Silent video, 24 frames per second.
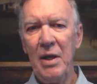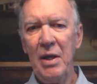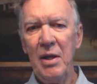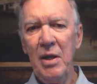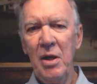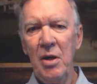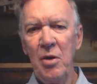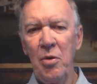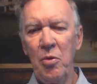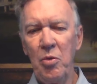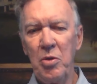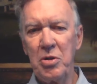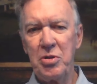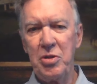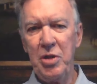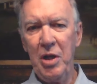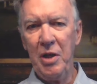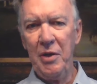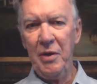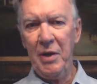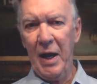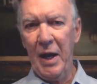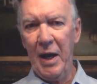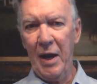We're
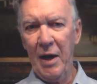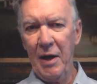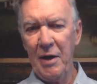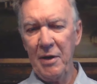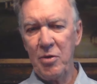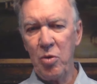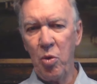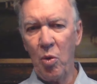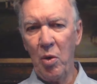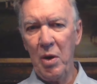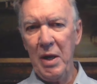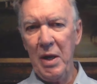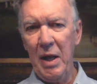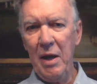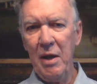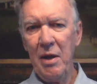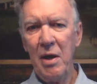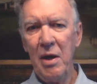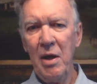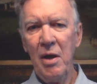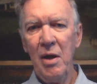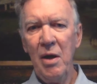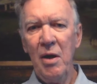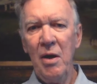sitting there at twenty,
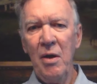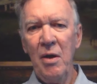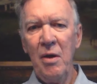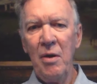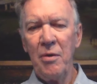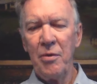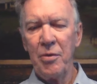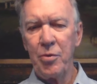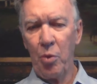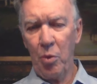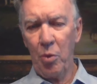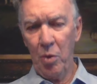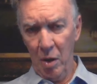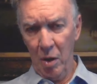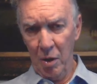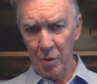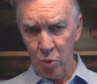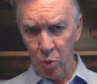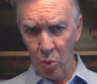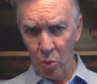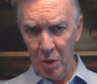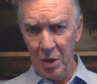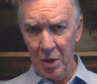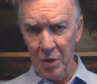
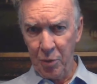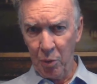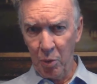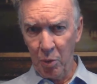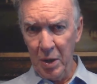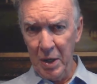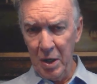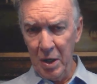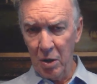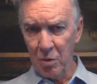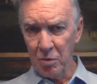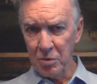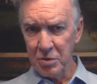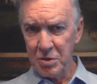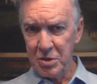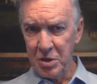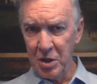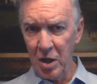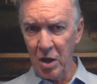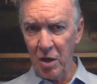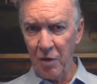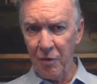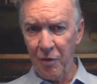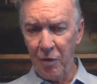twenty-three on
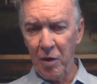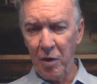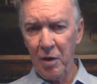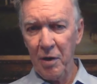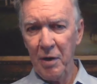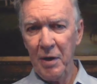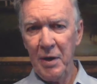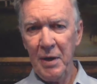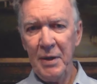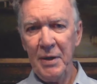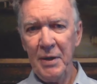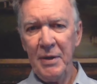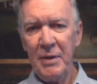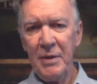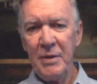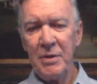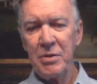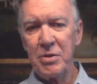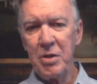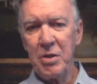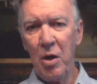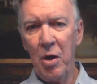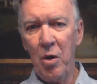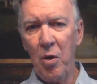silver,
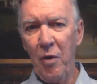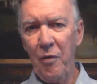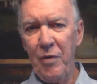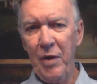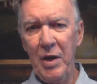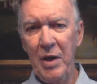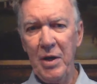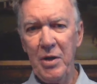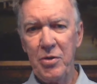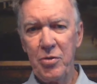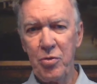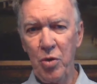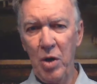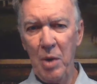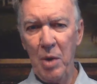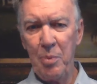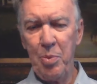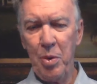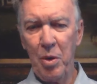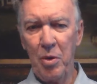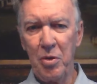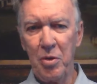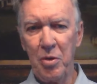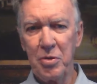so if it
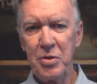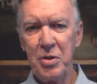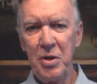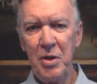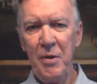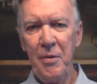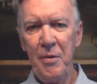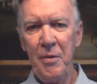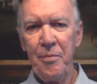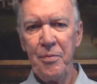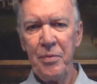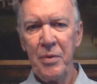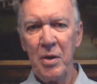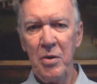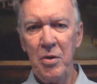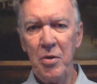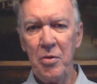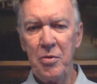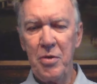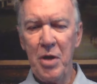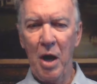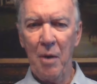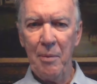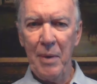triples, you're
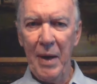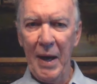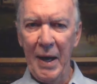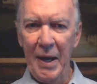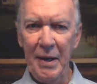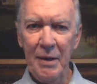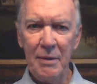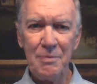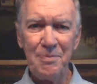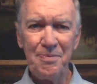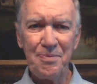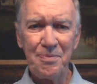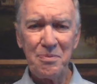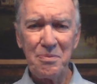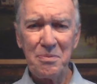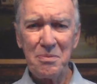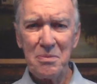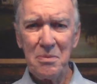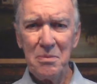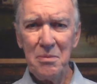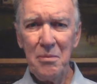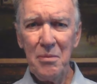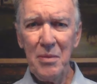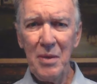talking about it
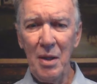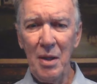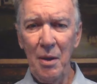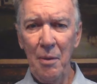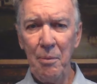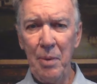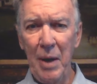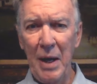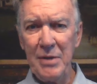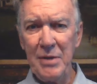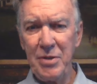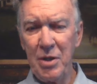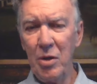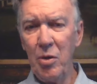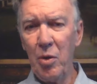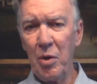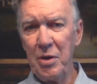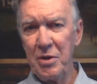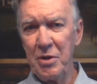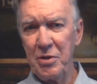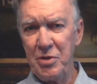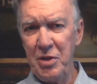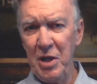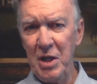basically going
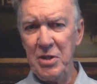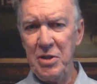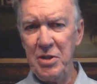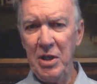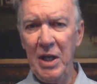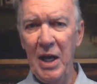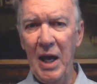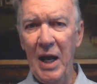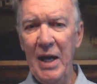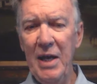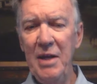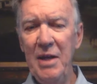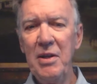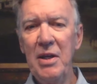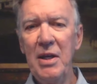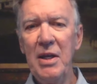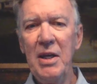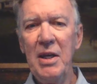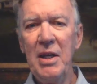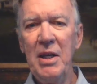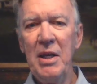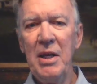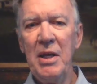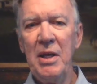to sixty-eight,
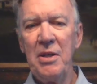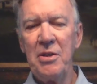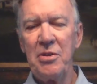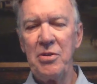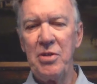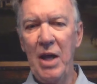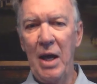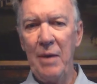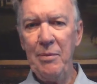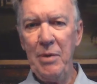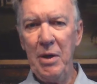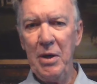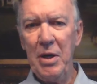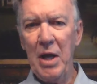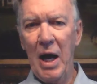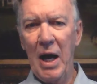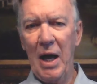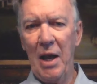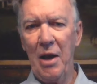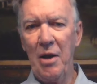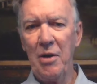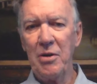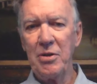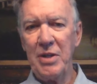seventy
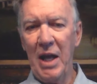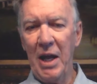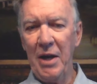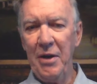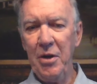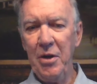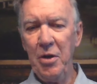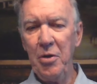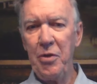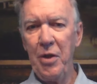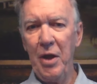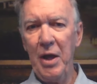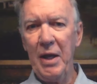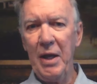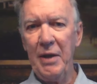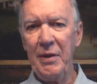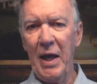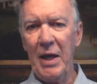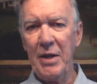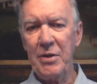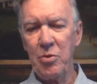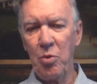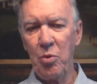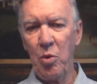dollars. And I do think
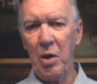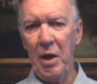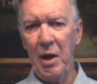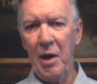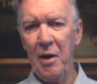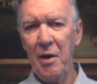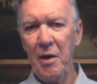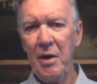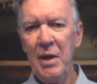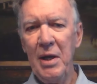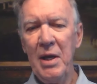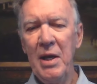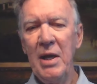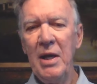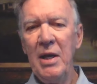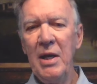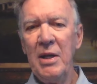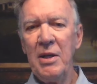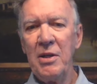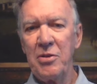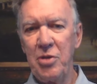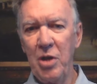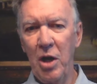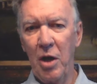that's where
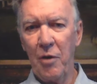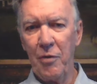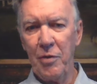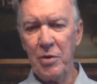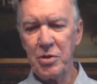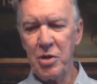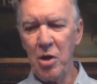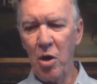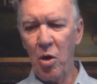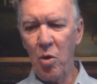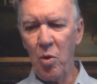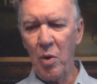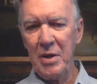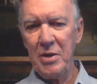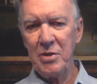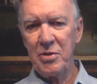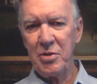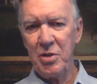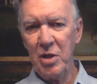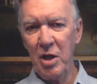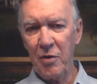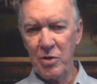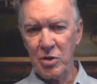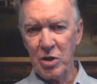silver's going.
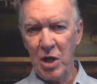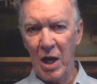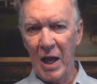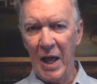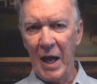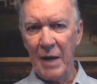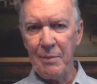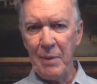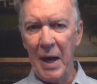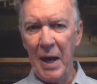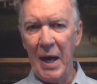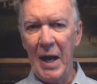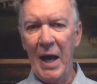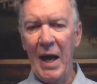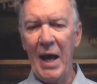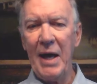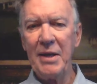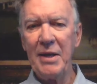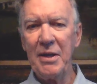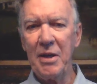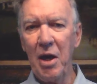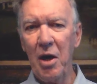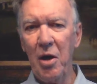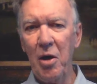Silver's lagged
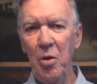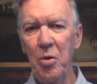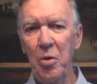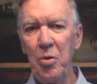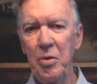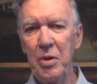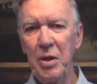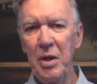behind gold.